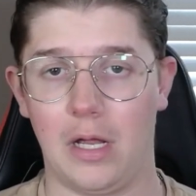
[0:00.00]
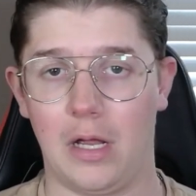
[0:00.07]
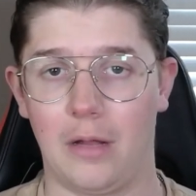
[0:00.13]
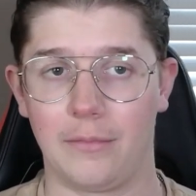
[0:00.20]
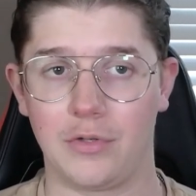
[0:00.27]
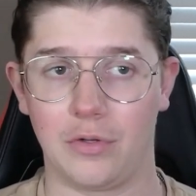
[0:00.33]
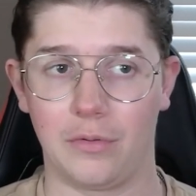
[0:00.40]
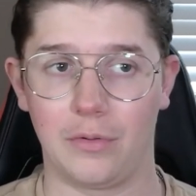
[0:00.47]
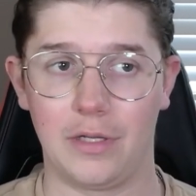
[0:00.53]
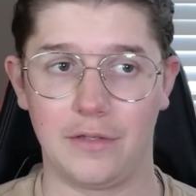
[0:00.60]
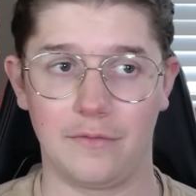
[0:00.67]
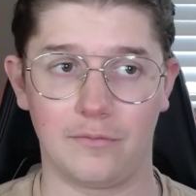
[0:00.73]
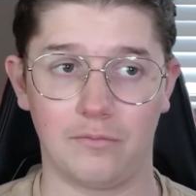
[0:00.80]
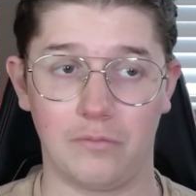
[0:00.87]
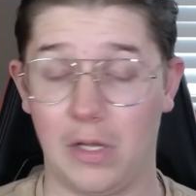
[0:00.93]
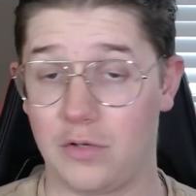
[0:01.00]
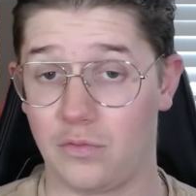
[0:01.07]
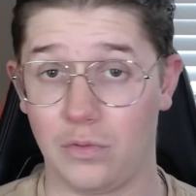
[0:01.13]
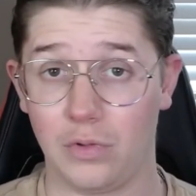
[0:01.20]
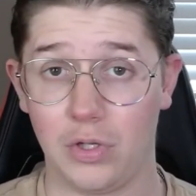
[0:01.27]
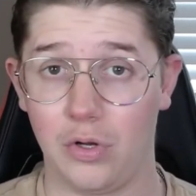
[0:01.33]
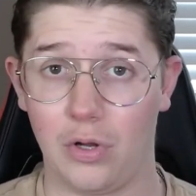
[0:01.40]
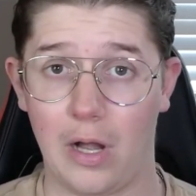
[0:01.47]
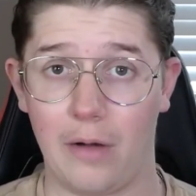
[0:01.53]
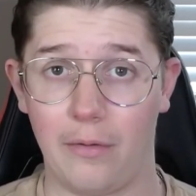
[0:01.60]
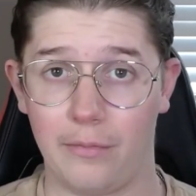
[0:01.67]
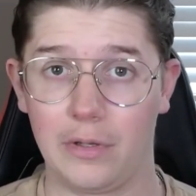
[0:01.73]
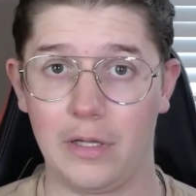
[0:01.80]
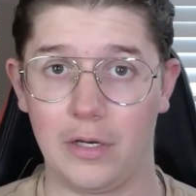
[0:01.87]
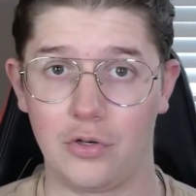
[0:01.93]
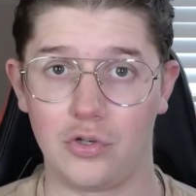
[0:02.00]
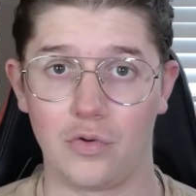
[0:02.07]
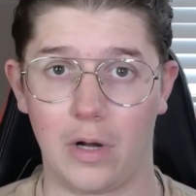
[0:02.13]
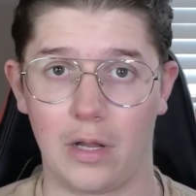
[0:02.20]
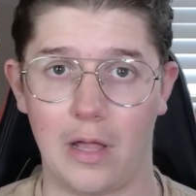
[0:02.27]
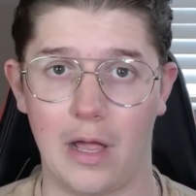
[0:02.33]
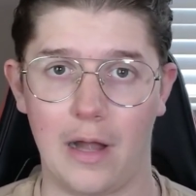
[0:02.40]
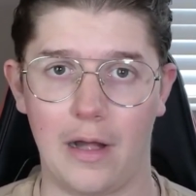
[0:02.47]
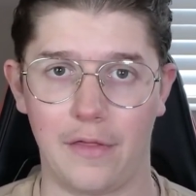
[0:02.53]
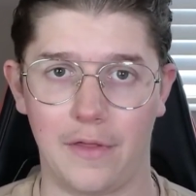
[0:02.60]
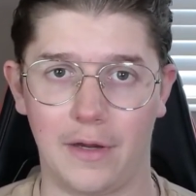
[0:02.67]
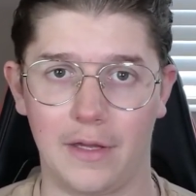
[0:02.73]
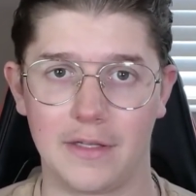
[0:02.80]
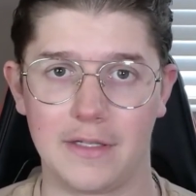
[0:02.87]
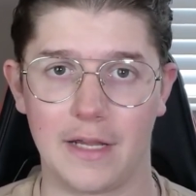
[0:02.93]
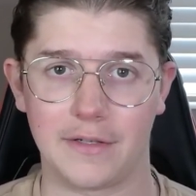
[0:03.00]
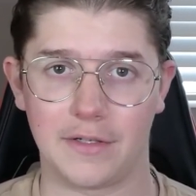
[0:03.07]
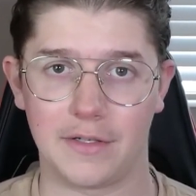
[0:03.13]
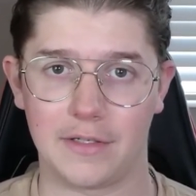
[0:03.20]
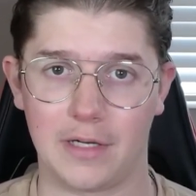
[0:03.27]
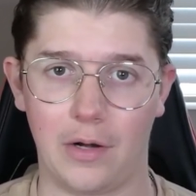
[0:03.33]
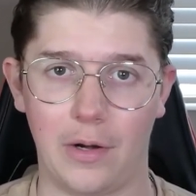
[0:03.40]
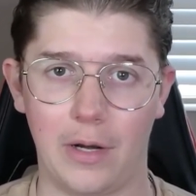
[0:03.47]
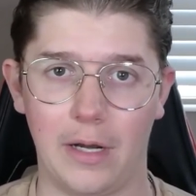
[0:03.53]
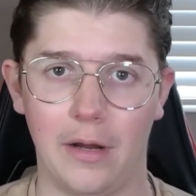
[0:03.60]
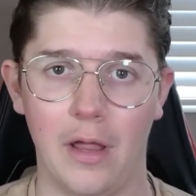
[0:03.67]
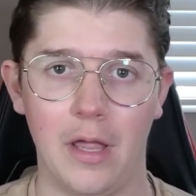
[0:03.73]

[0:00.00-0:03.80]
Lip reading: So it's really good. I really enjoy it a lot, and I think it's necessary